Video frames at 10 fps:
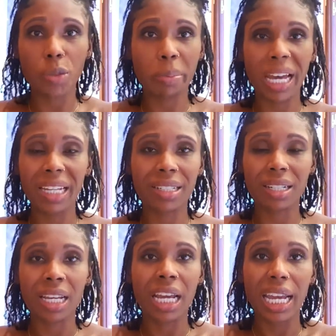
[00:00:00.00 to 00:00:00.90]
bed
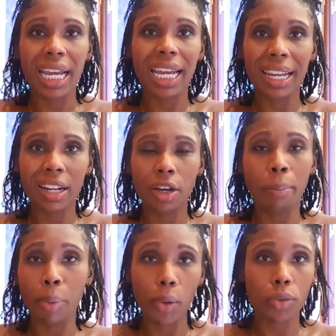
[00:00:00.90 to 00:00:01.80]
in a
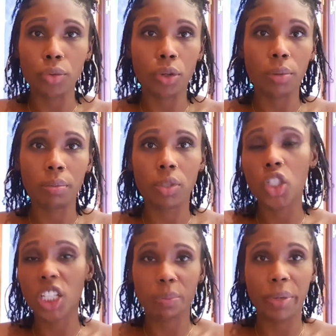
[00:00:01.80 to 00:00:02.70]
box room
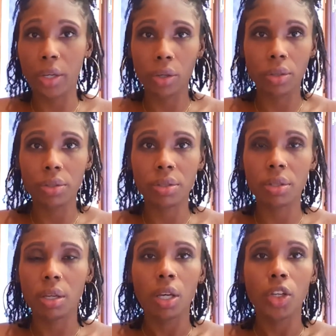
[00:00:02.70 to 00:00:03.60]
just because,
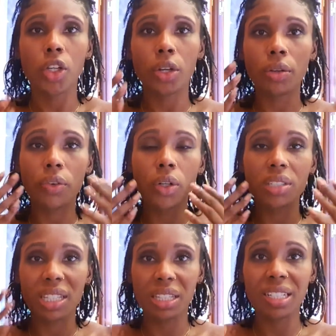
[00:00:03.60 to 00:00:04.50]
you know, you've got
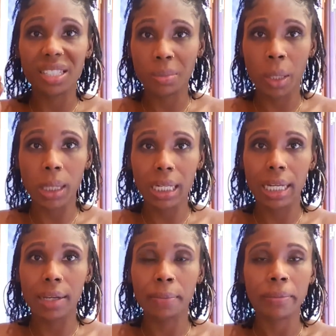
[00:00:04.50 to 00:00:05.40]
to think
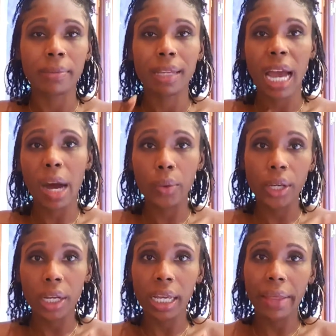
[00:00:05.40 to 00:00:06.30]
smartly. How are you
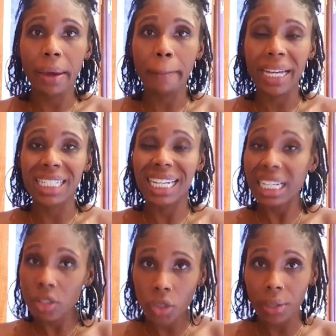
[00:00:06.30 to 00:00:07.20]
going to get that bed
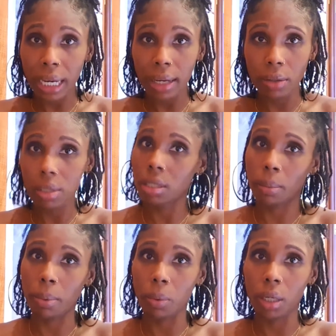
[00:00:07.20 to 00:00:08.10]
into the house?
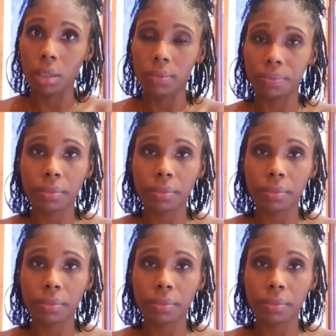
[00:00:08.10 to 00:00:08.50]
Number one,